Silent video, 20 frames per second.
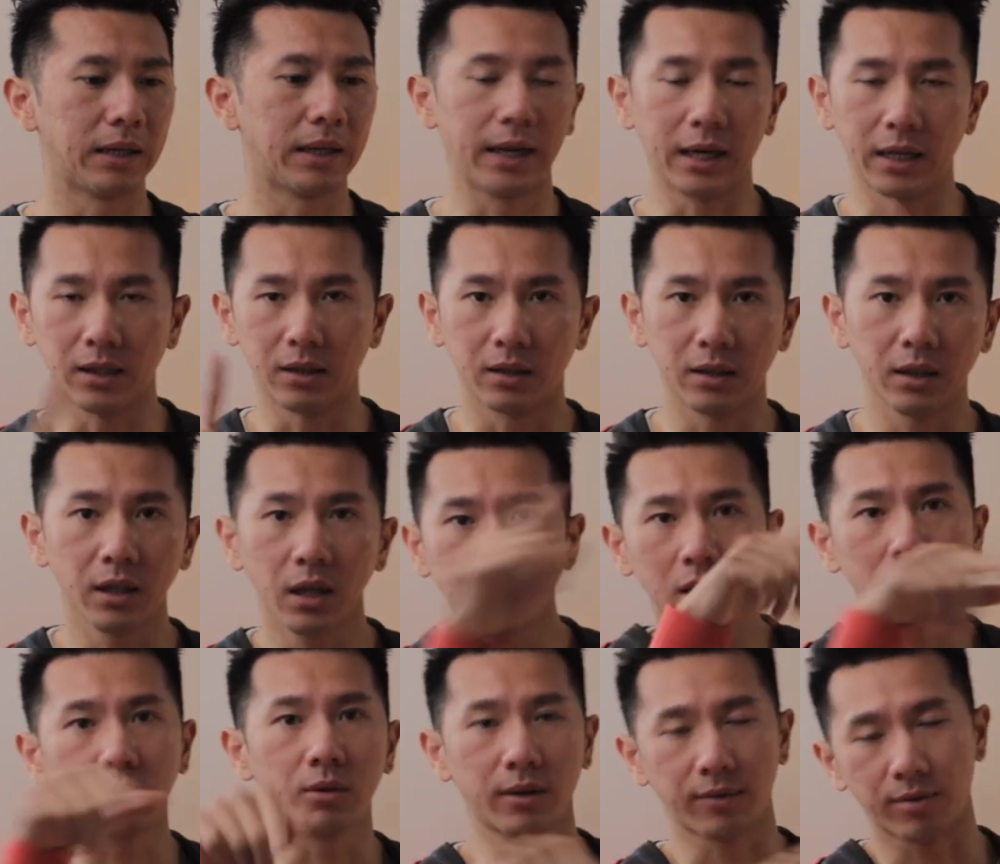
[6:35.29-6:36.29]
and
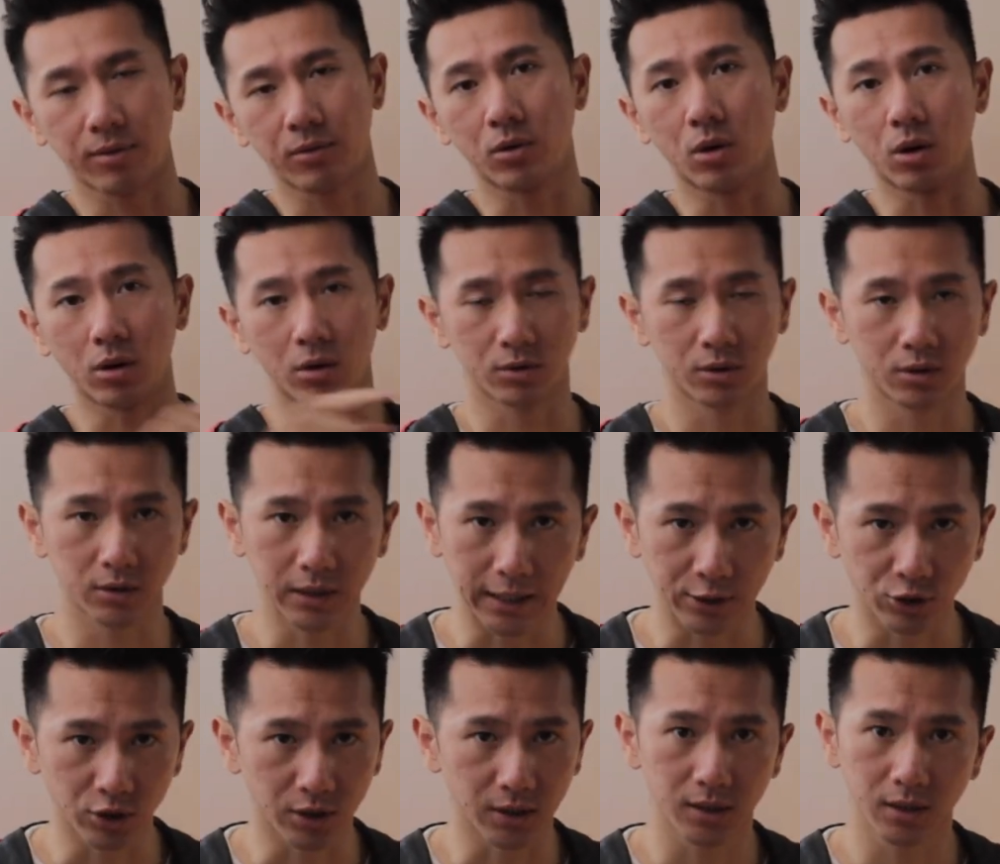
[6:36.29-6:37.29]
iterate through all those
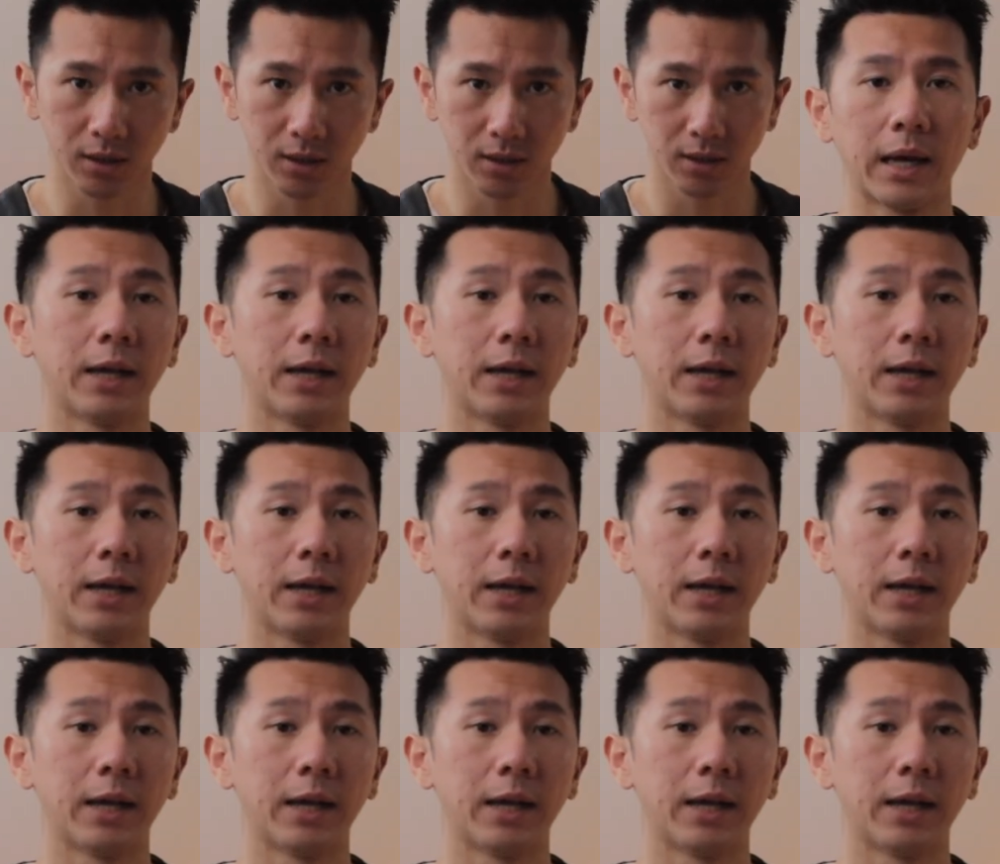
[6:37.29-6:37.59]
stages.